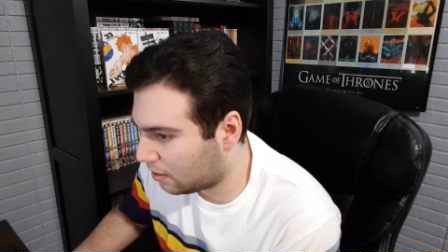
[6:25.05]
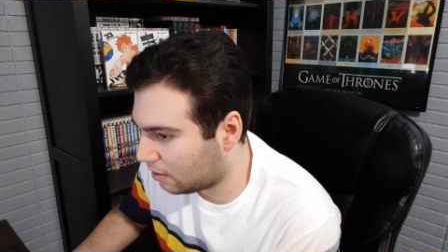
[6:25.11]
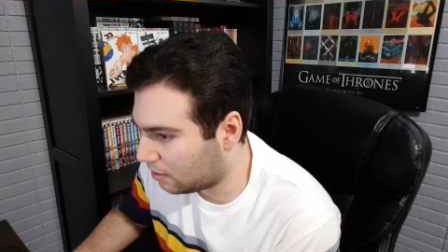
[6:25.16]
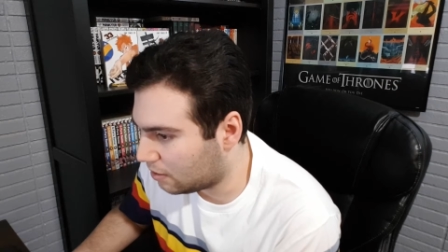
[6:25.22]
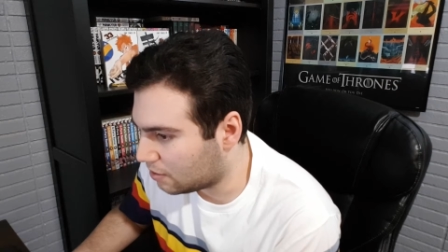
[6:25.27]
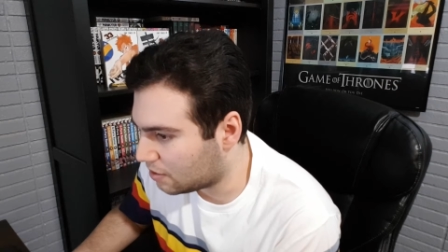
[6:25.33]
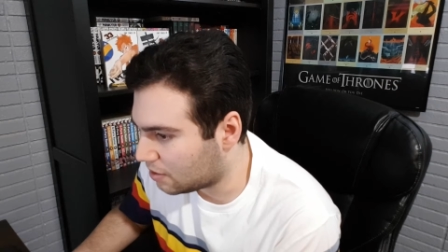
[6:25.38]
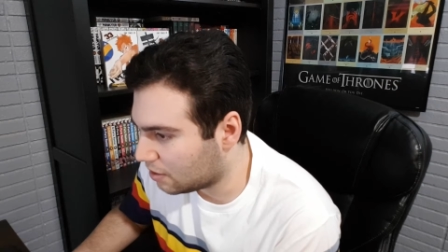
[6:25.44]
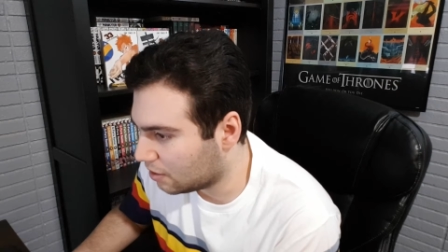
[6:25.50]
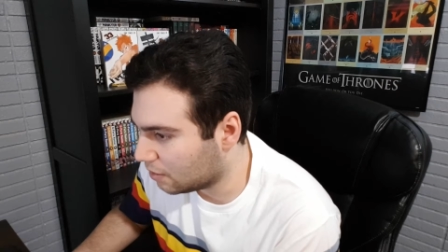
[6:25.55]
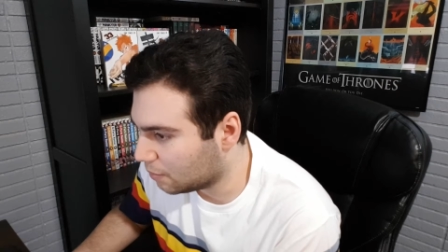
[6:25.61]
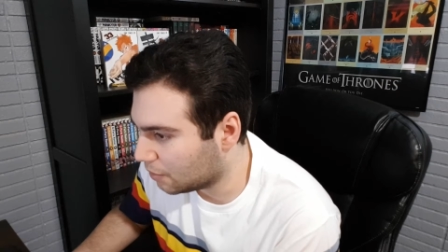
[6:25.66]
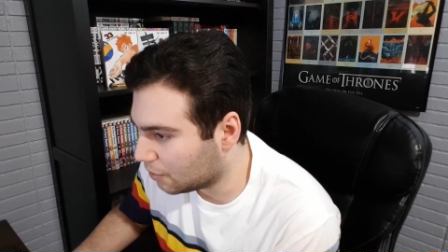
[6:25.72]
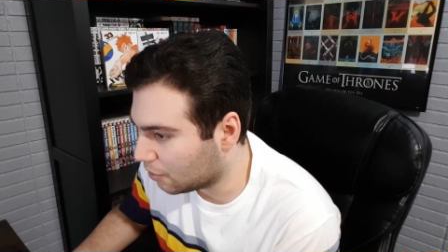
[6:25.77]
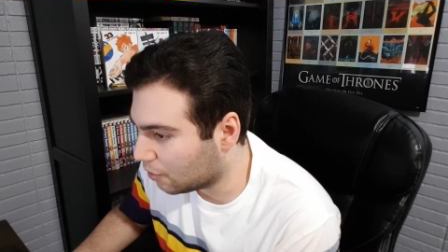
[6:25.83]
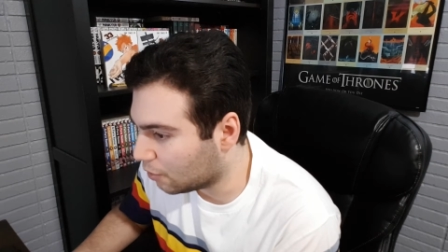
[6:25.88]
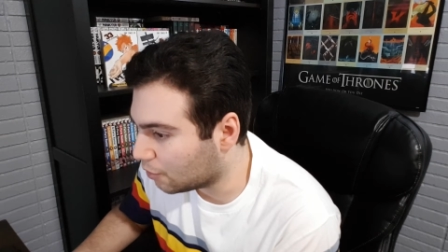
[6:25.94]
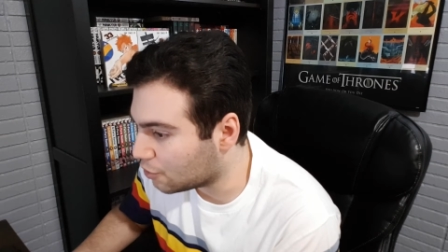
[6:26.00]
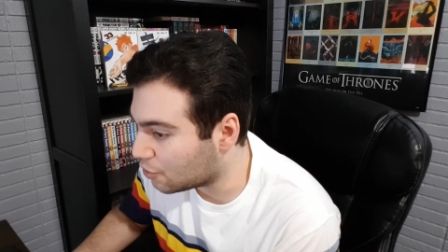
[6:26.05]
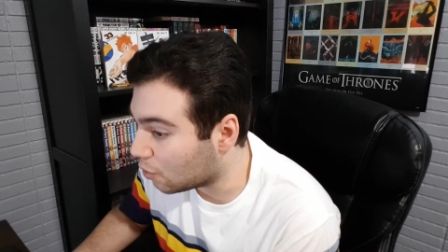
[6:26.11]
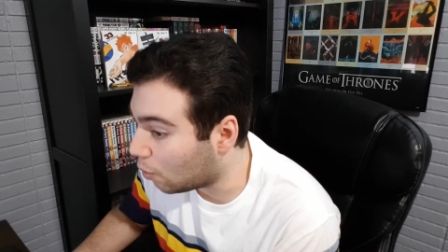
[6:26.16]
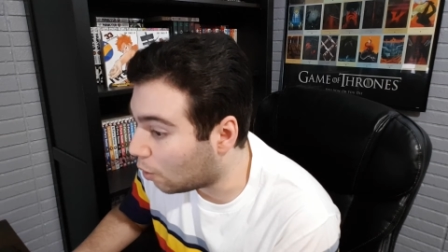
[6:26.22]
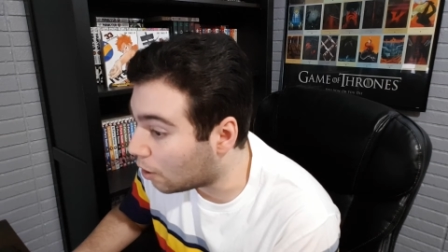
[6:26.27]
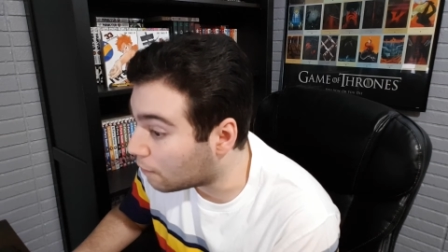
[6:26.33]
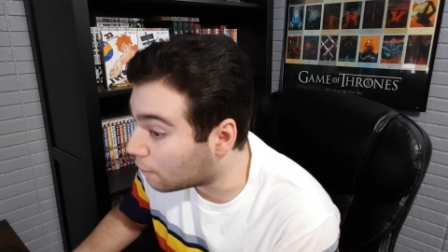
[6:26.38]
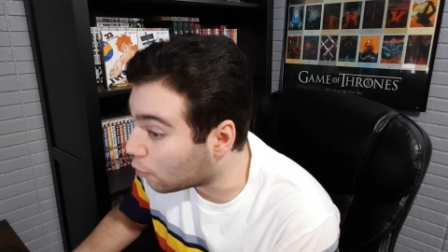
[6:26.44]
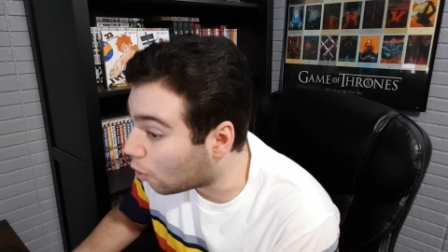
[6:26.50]
you see them. Oh,
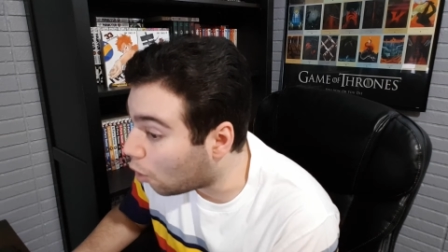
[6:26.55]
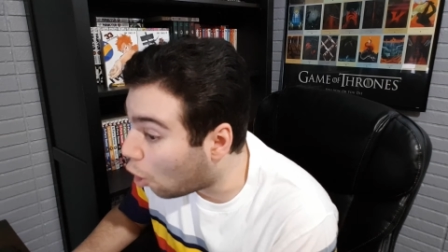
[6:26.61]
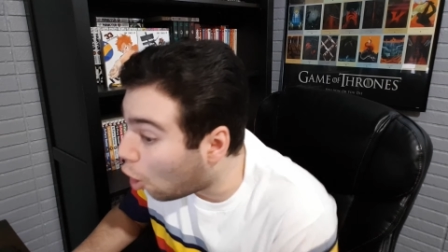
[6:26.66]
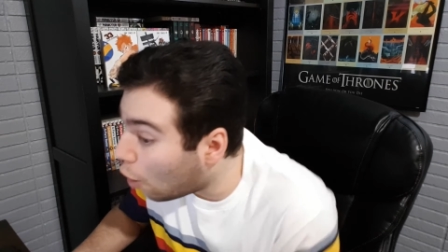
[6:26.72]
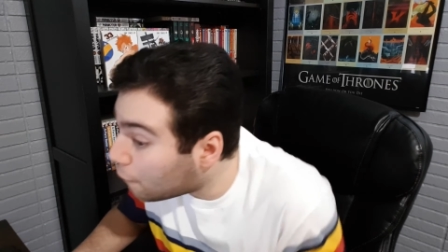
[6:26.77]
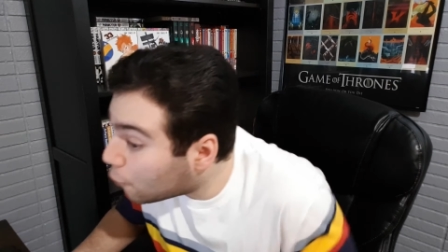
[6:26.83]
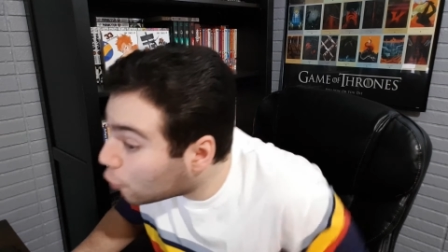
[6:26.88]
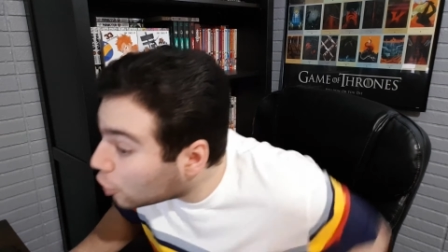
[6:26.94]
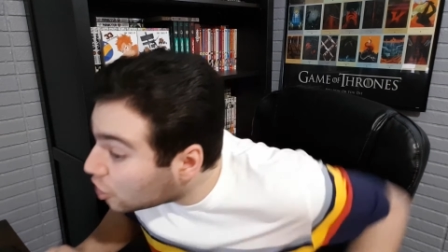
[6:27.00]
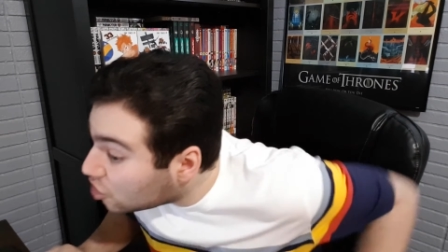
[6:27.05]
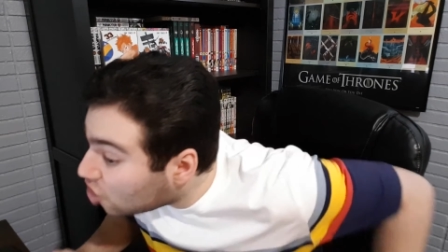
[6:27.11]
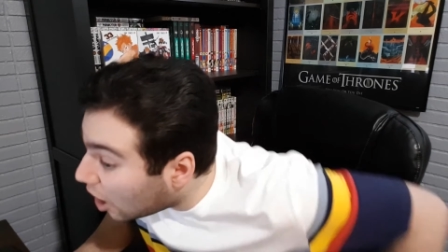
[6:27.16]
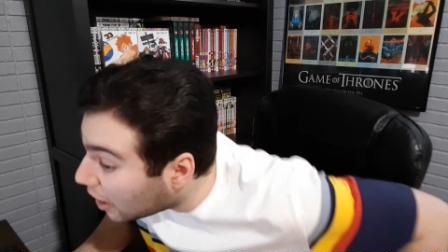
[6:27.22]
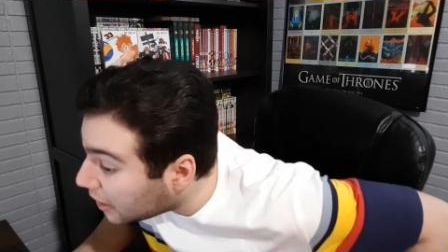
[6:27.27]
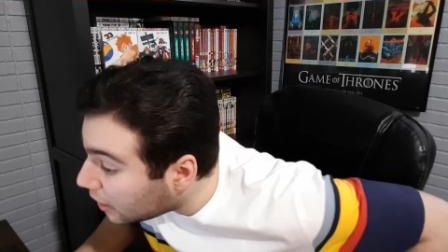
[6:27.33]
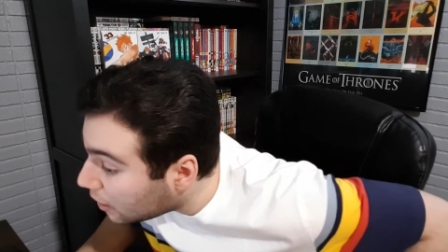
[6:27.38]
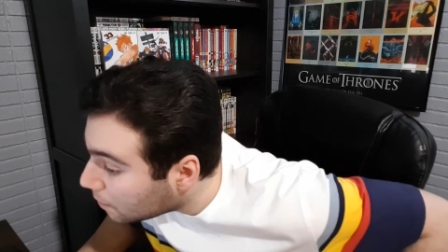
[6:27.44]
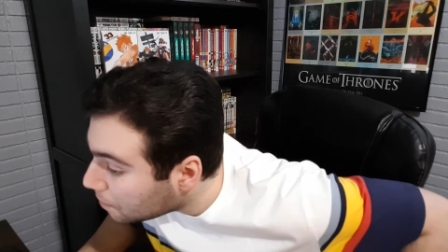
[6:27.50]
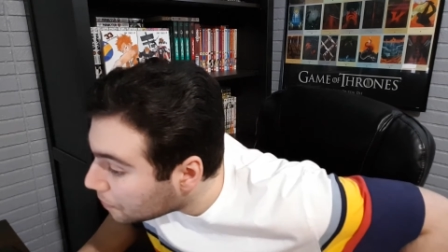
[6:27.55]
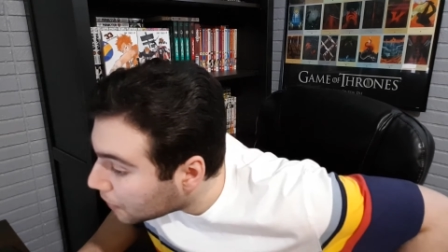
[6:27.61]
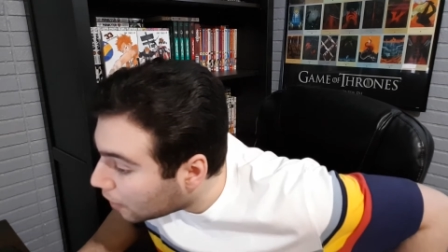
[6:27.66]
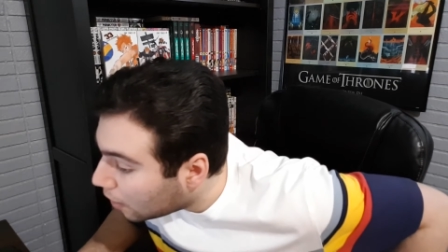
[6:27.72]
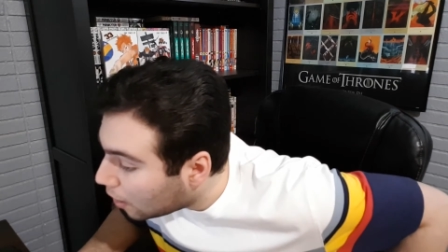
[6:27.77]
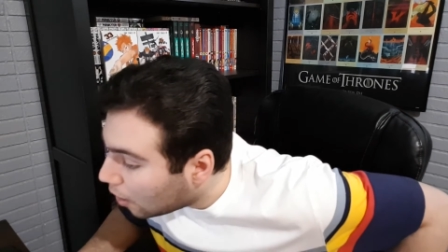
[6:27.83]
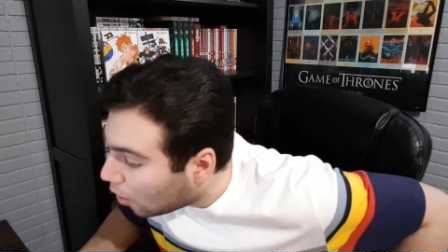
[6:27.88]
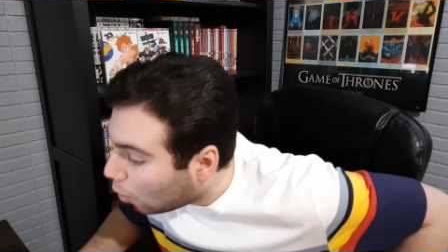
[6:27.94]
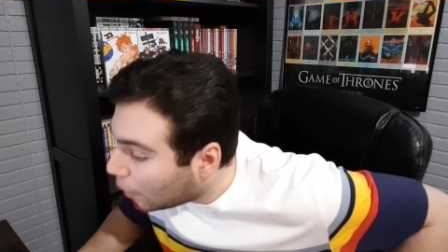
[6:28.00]
wait, for, oh, for
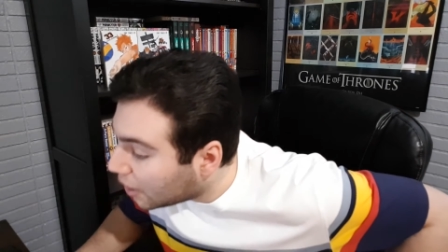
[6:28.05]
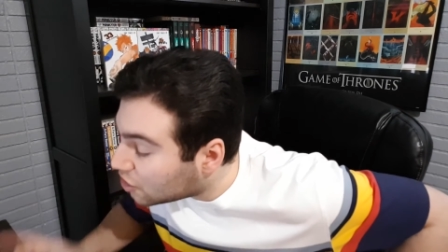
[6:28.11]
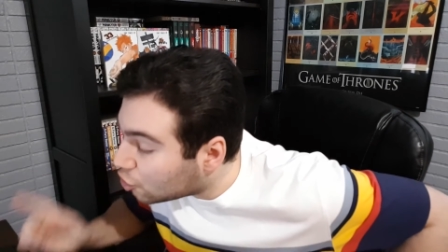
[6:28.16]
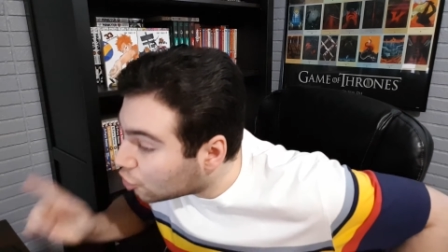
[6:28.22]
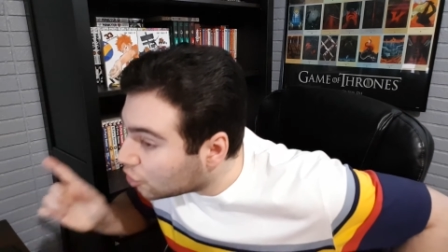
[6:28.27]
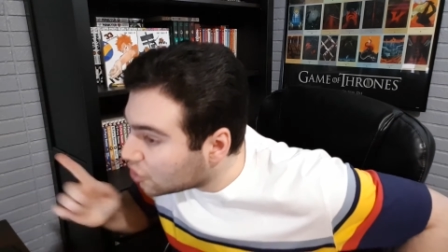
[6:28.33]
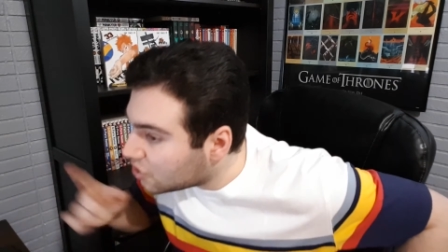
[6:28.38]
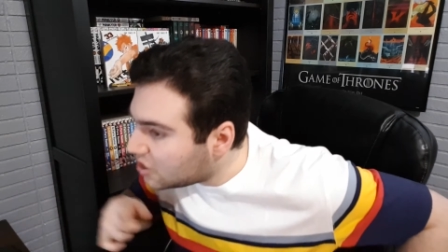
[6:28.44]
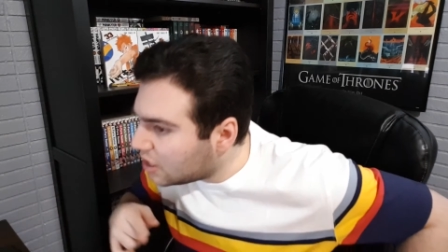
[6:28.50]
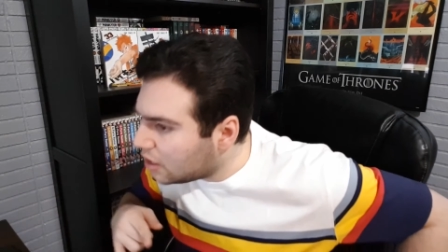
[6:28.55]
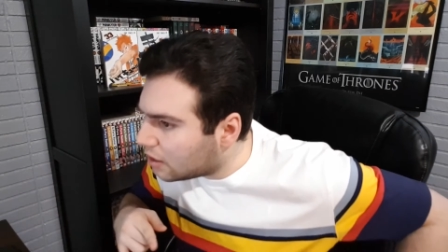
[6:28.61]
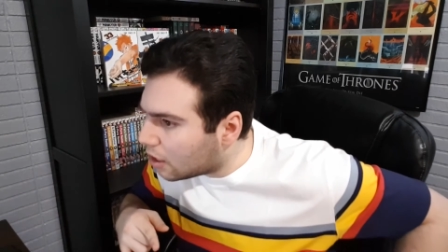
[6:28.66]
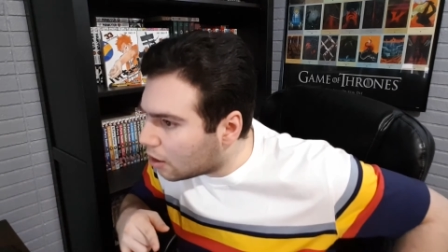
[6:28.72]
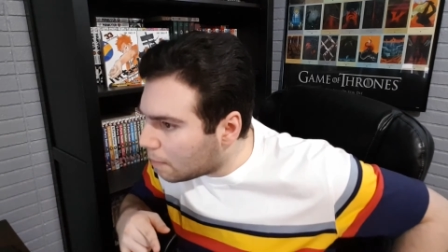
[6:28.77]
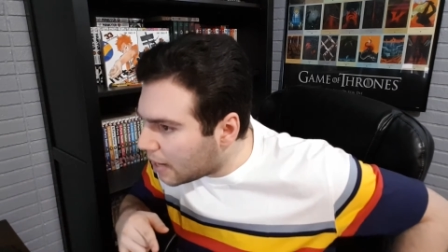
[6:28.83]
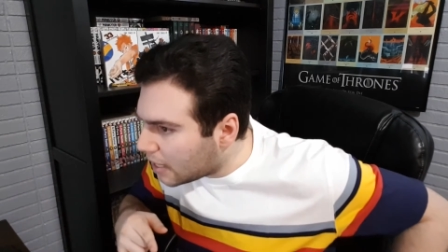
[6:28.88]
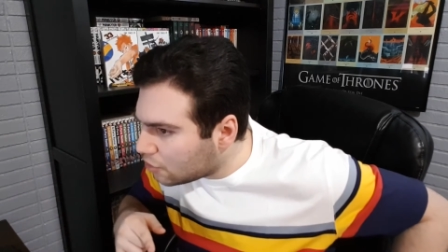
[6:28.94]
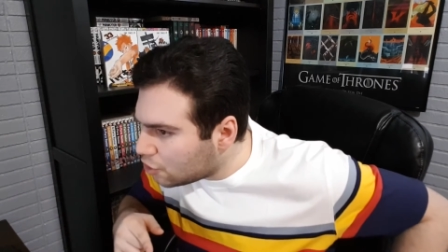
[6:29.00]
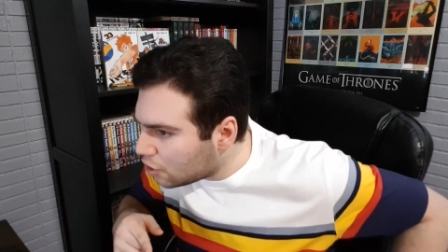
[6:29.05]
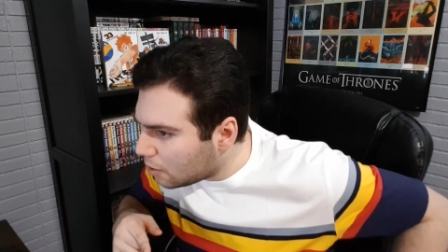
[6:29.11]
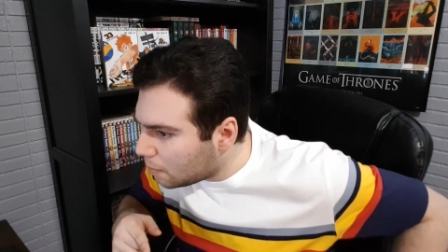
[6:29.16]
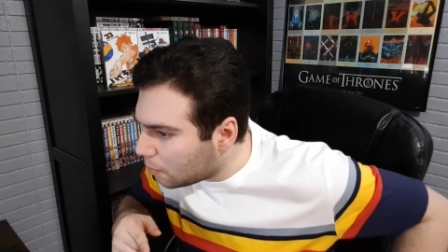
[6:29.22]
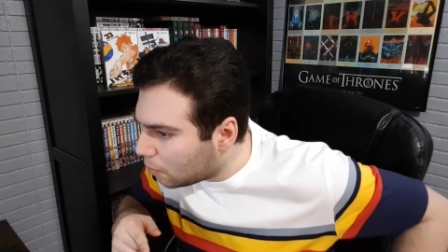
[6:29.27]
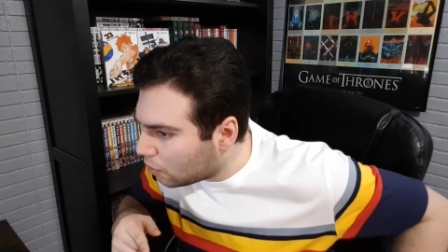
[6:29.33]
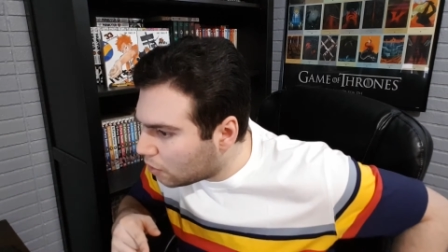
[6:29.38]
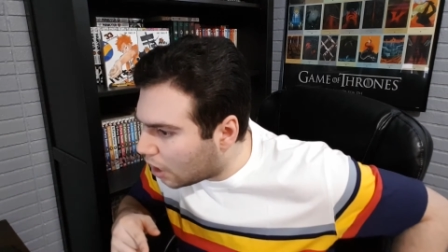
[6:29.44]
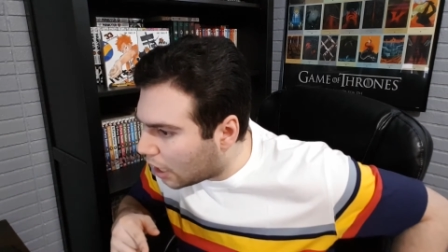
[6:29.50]
Wait, so they're seeing their matchup?
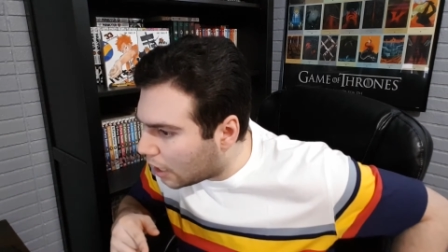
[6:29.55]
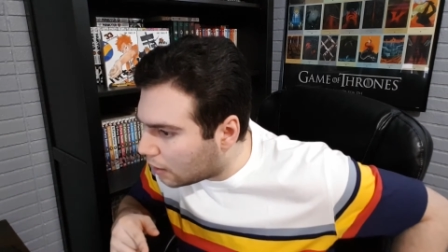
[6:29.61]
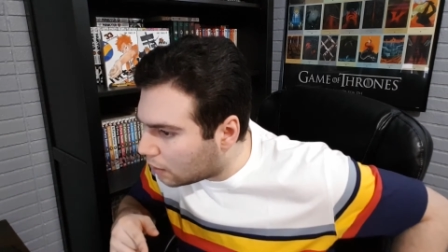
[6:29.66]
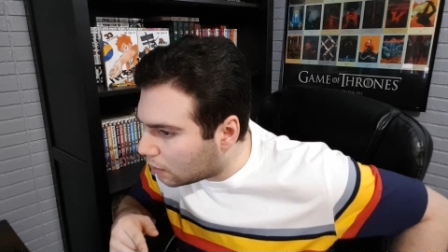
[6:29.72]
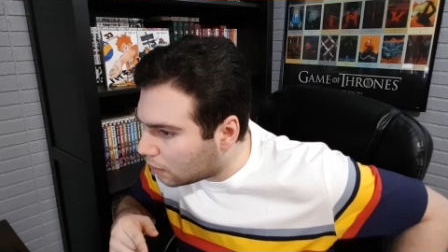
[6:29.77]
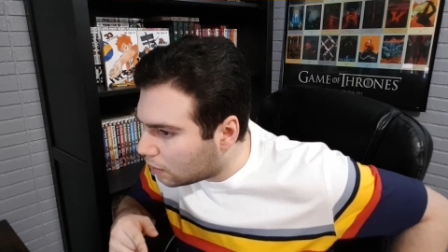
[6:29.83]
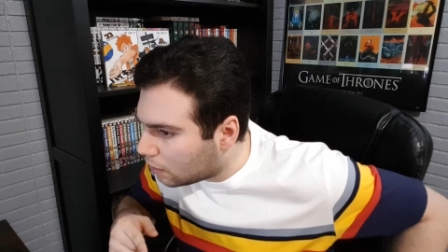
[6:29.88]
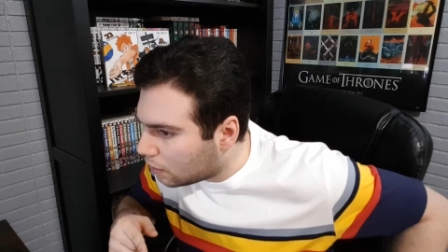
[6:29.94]
Hold on.